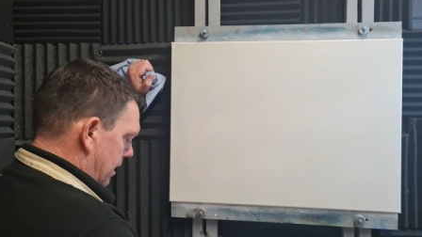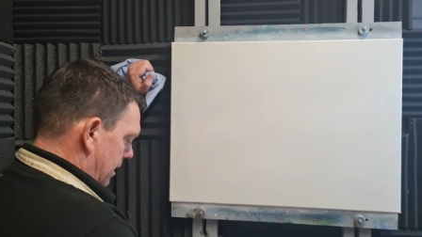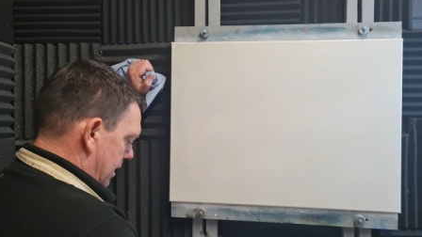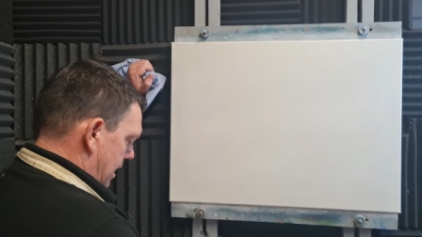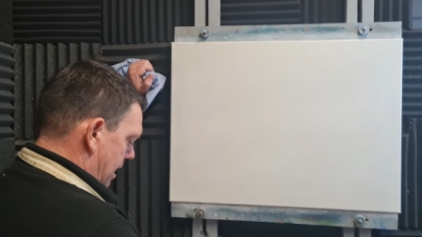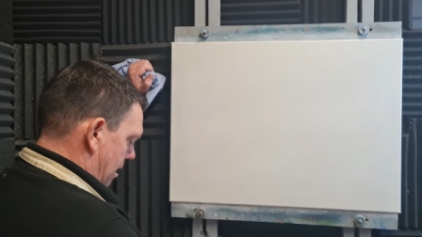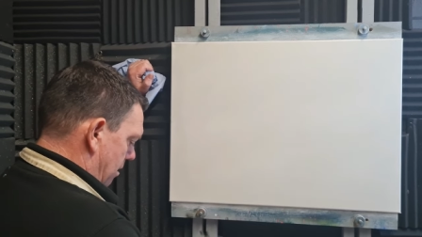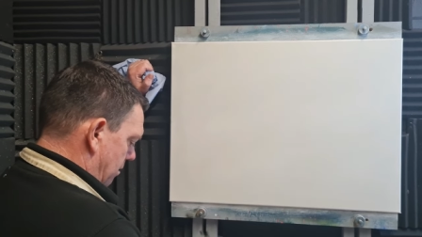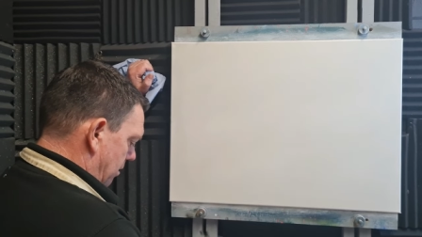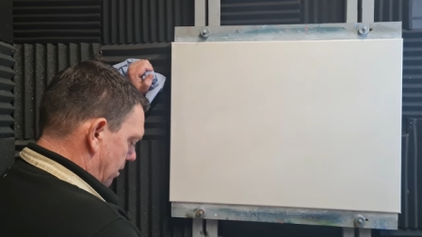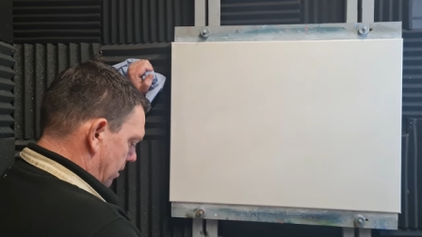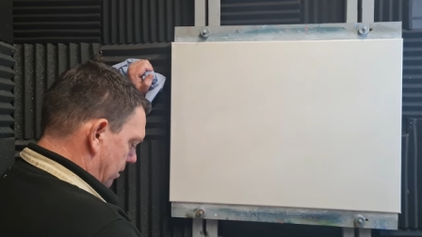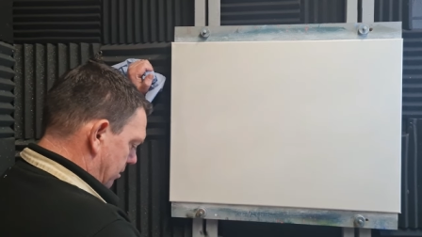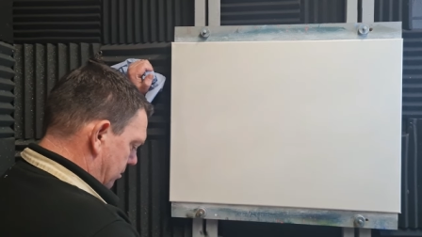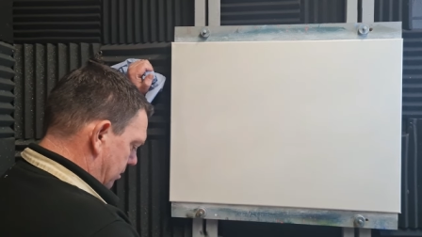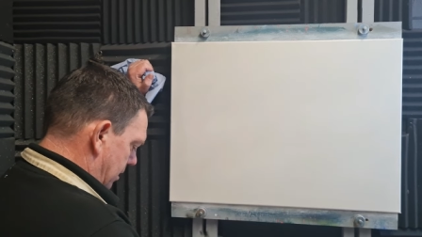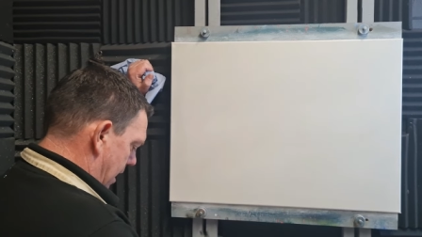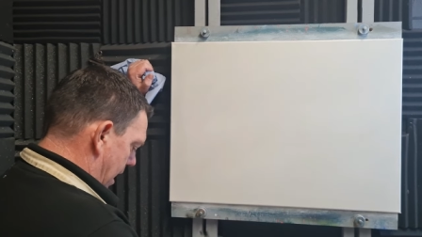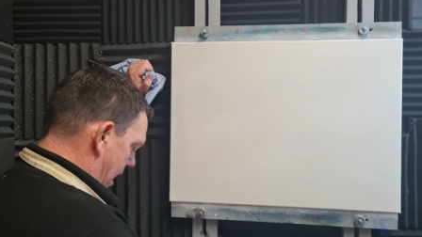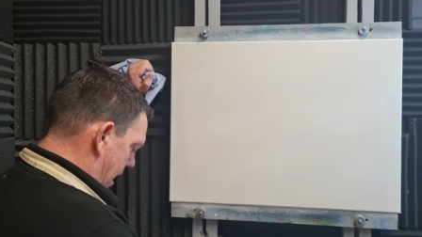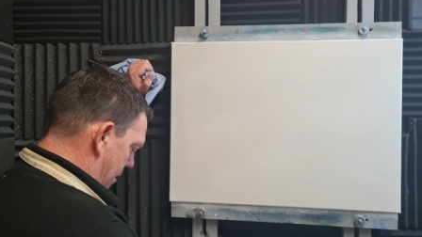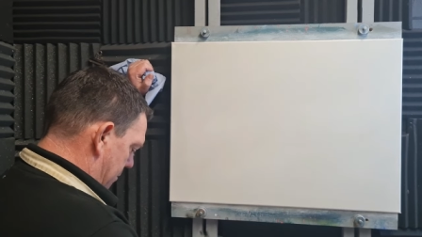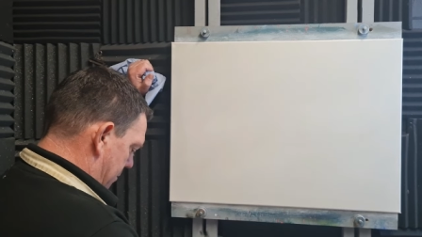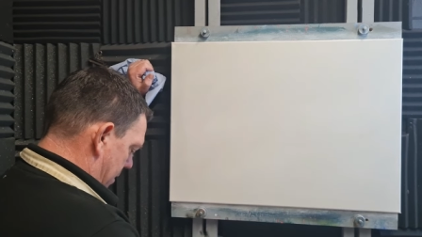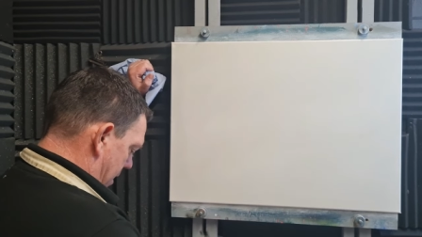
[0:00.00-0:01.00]
Now I'm going to
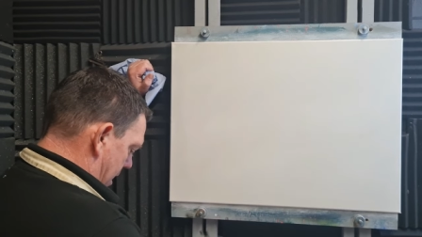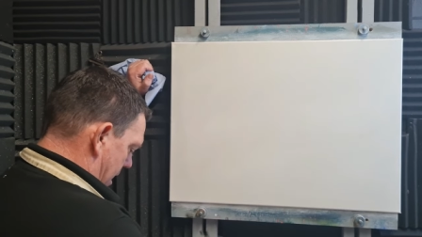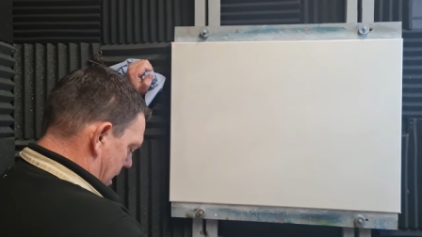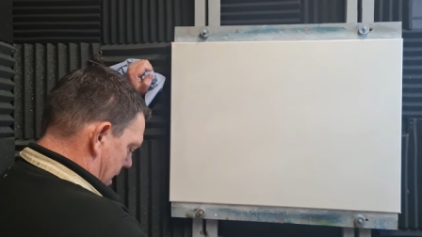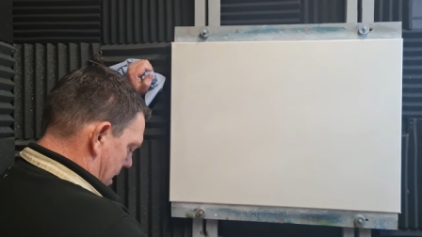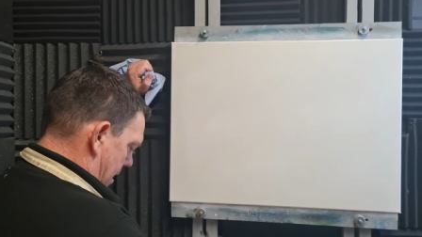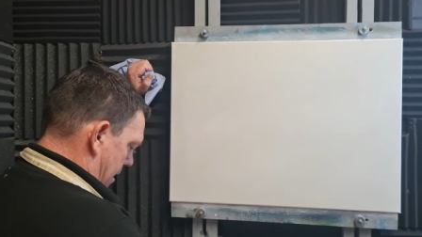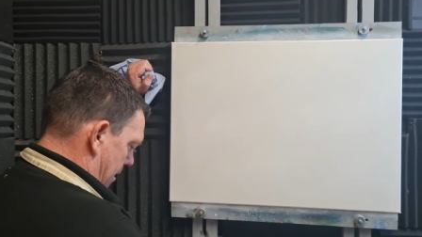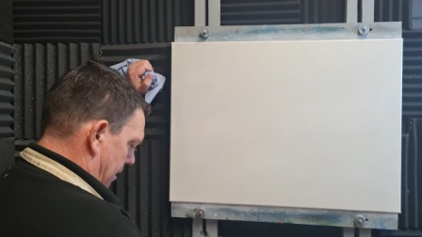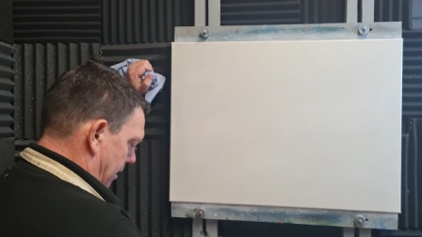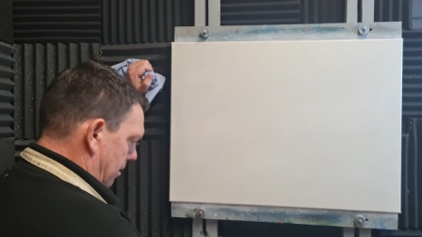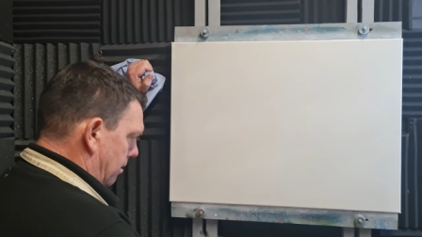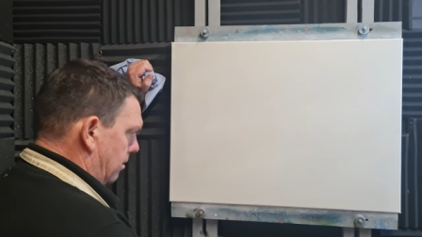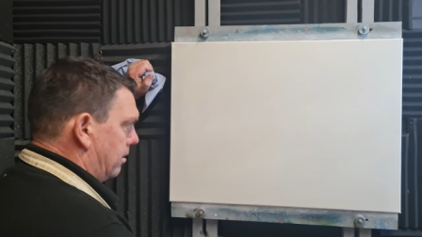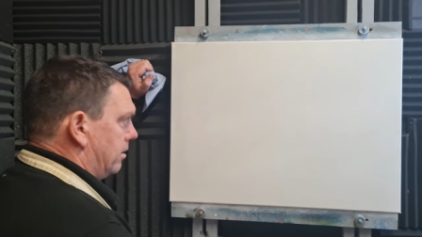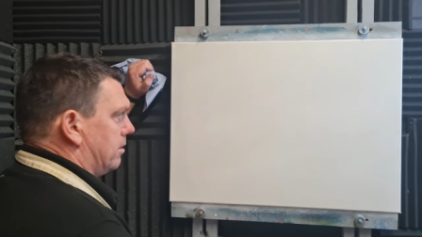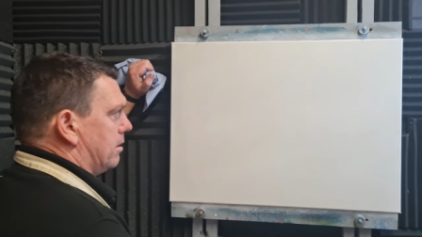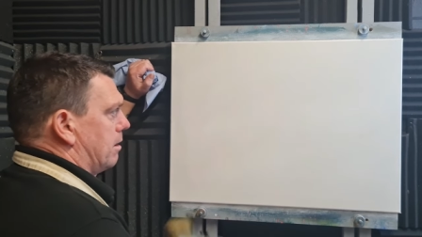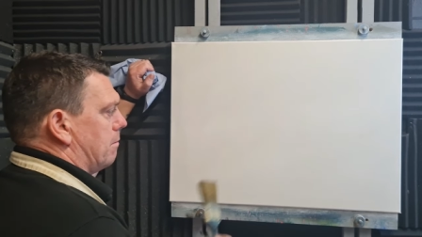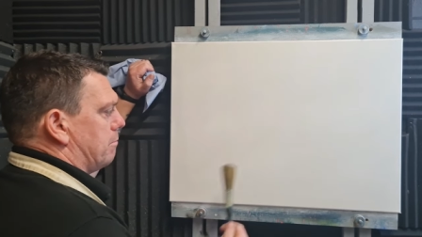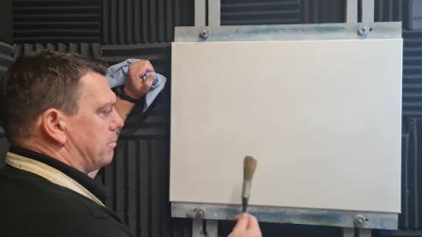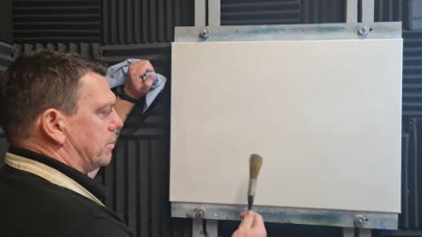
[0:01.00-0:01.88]
grab another